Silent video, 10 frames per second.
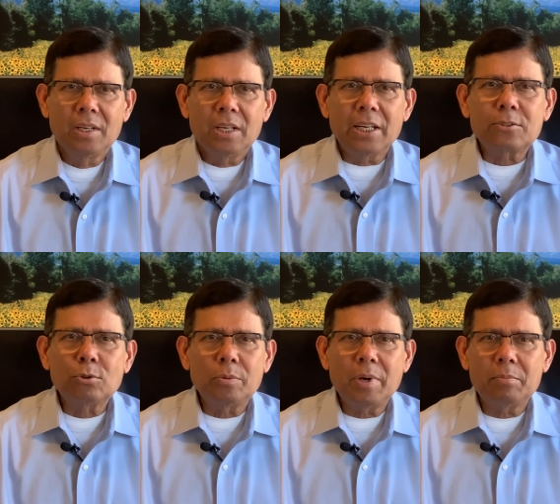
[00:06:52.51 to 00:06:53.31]
It
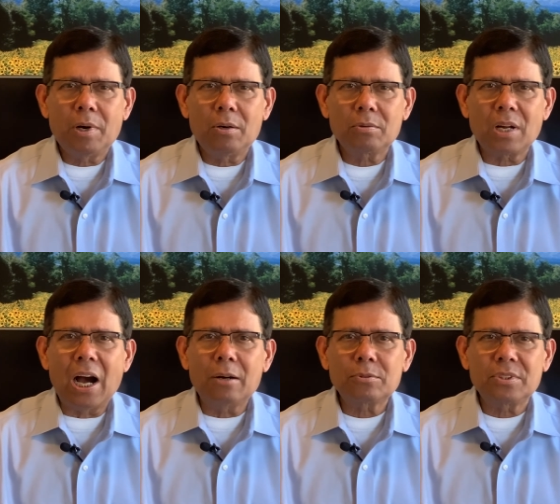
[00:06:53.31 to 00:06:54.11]
could be about
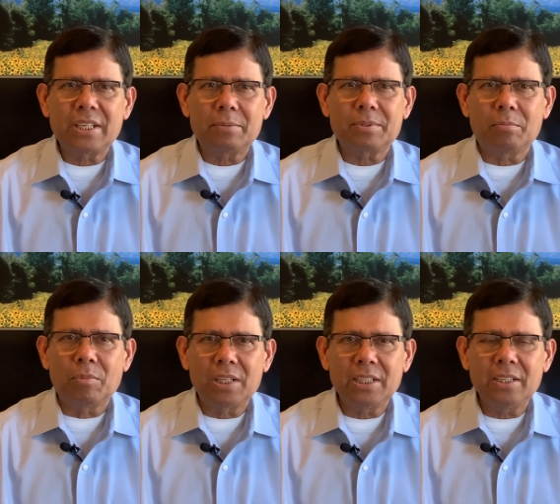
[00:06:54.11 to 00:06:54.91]
how to save some
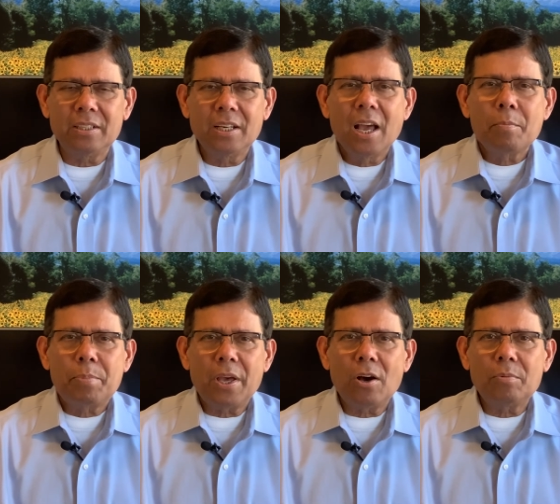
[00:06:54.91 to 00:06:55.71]
money,
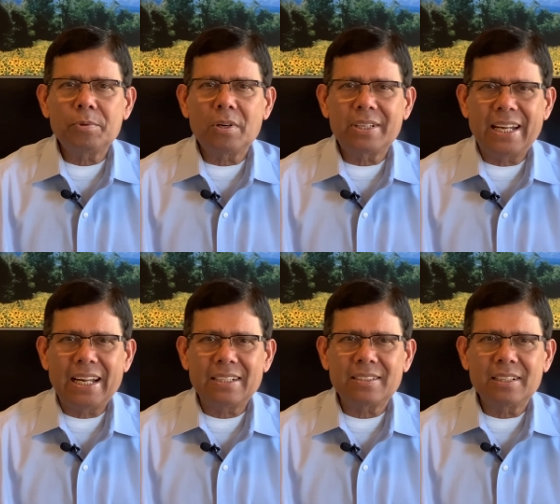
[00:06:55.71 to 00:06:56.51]
pay off your
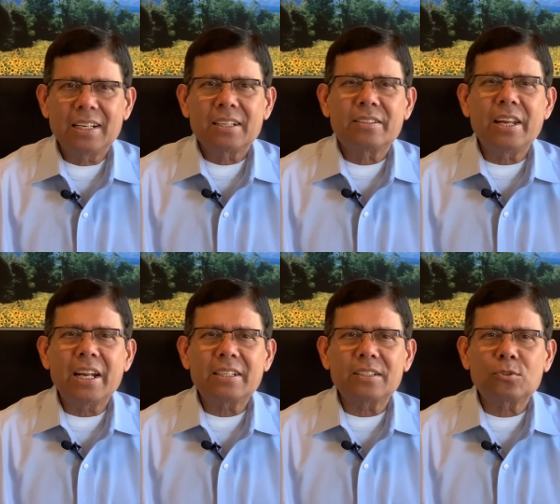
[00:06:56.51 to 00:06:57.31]
debts,
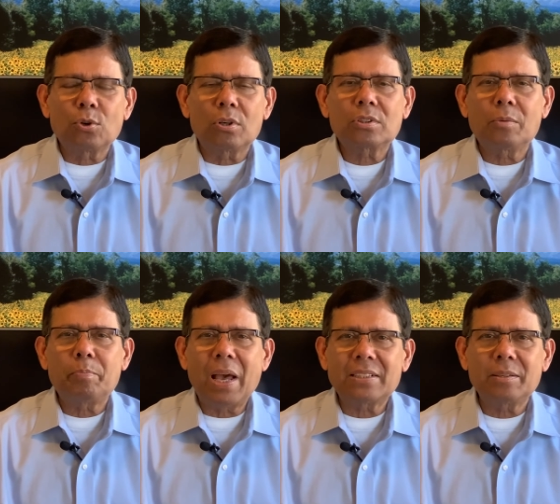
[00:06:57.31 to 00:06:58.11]
create a source of
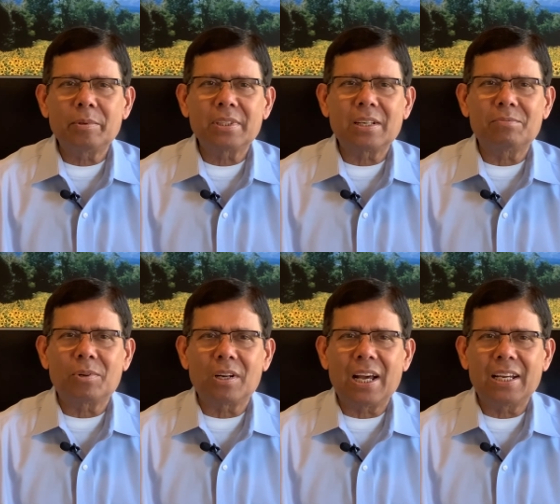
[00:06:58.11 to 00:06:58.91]
passive income for
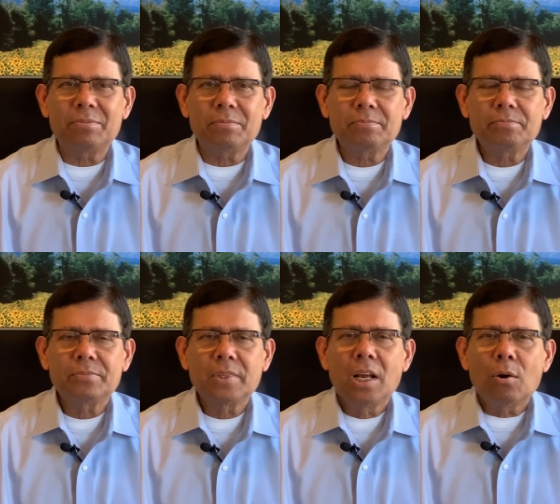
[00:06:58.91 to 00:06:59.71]
life.
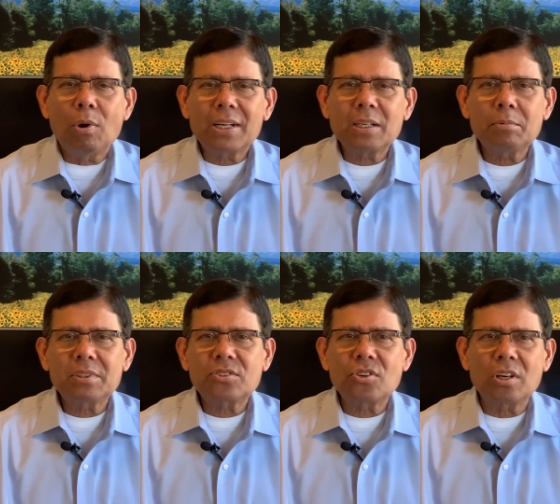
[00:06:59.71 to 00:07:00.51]
Whatever
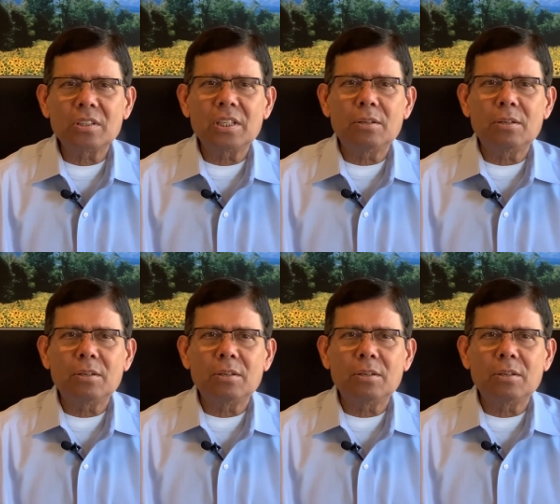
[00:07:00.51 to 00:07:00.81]
struggle you